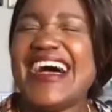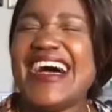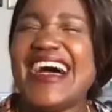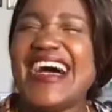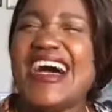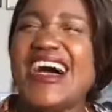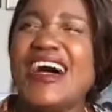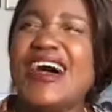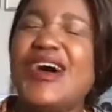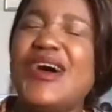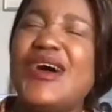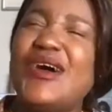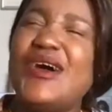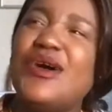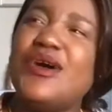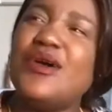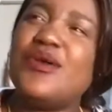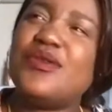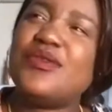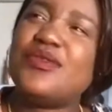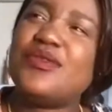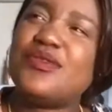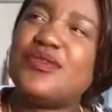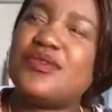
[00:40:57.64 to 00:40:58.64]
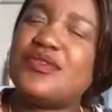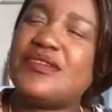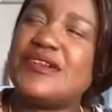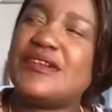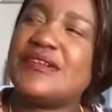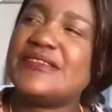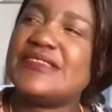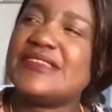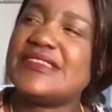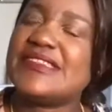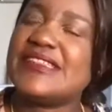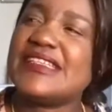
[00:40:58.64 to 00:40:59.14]
Oh,
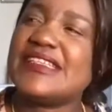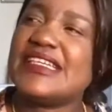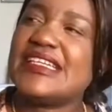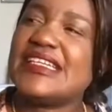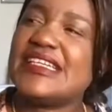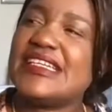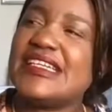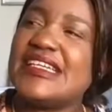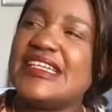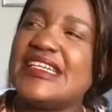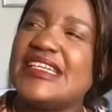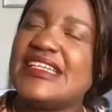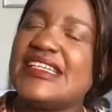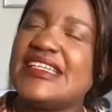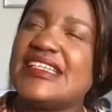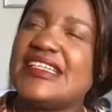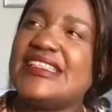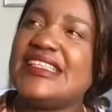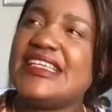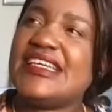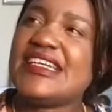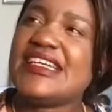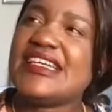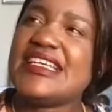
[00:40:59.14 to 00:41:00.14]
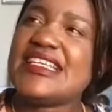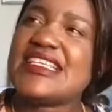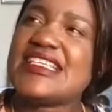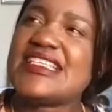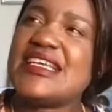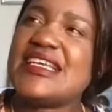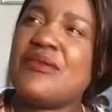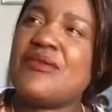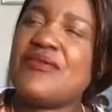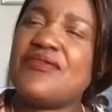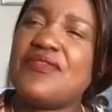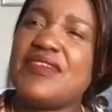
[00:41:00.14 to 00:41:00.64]
there is
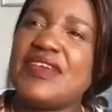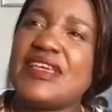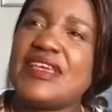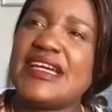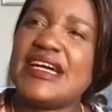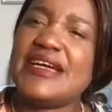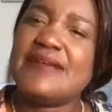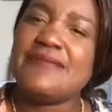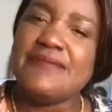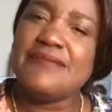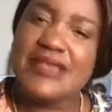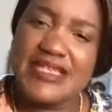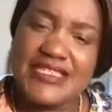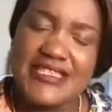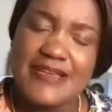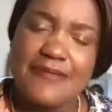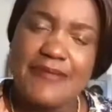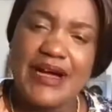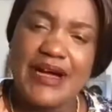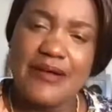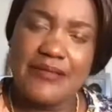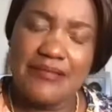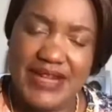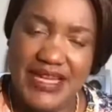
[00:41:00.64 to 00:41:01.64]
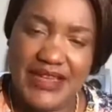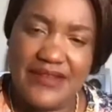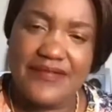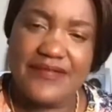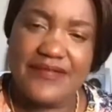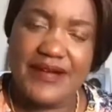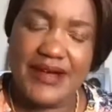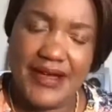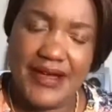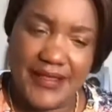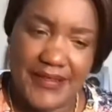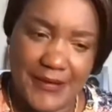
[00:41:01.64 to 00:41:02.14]
something I miss about my
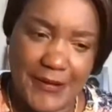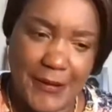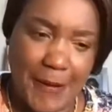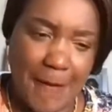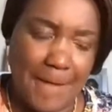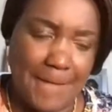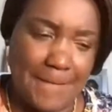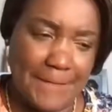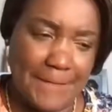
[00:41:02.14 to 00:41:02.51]
father.